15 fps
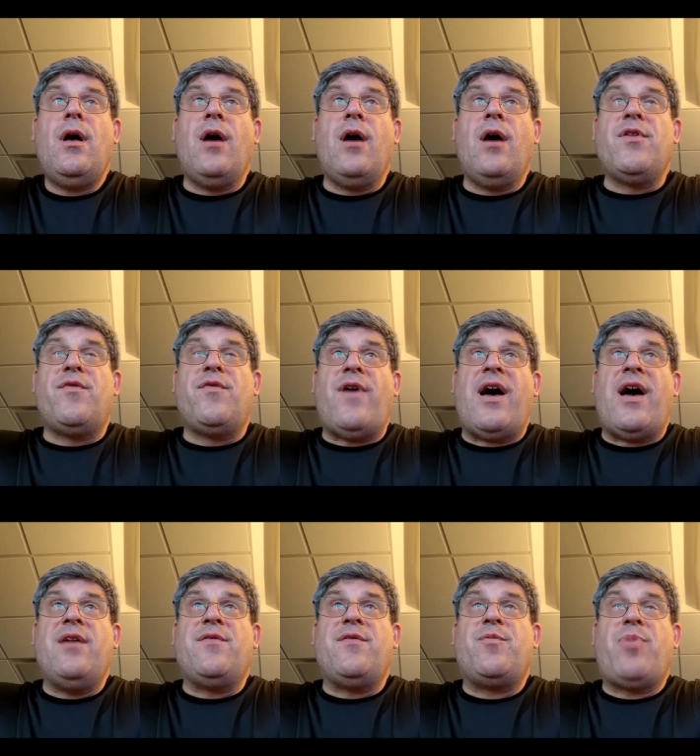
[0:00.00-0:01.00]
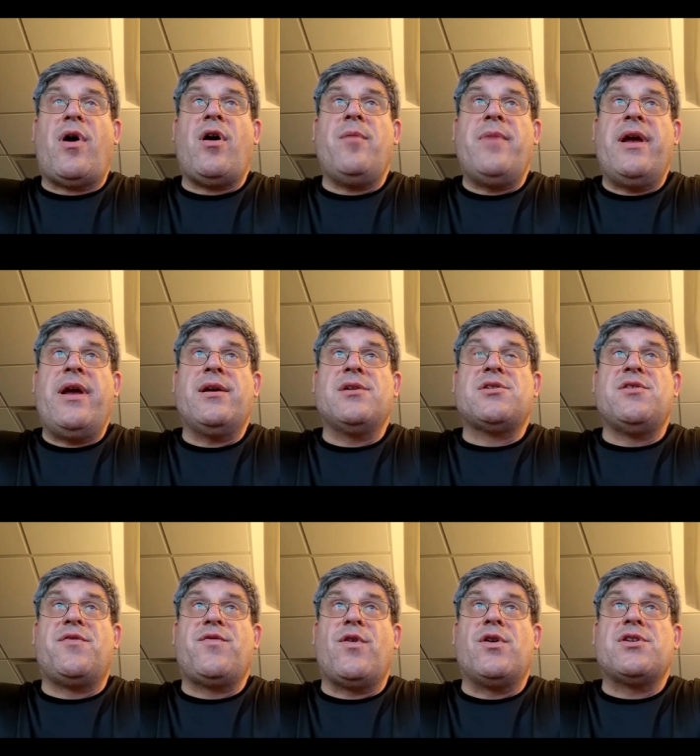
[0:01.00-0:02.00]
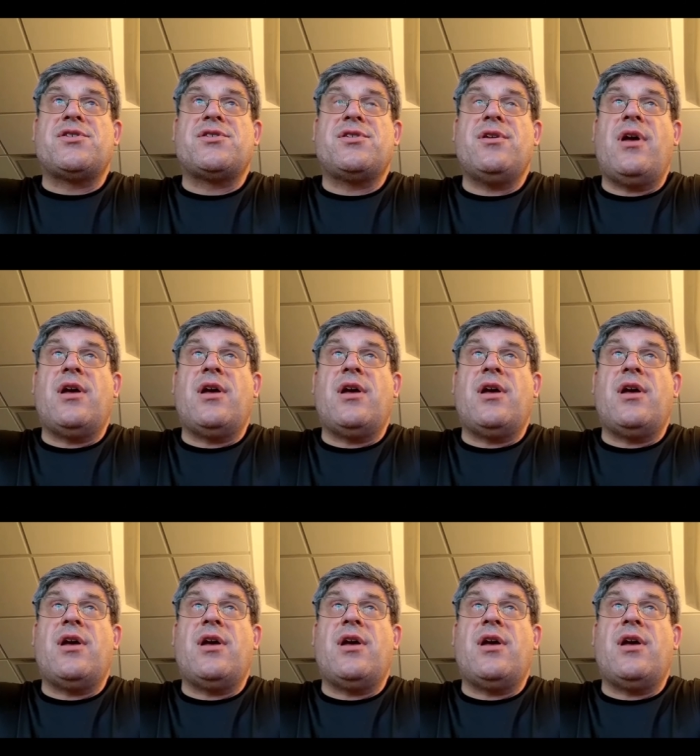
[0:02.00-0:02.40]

of the five paramitas, the first,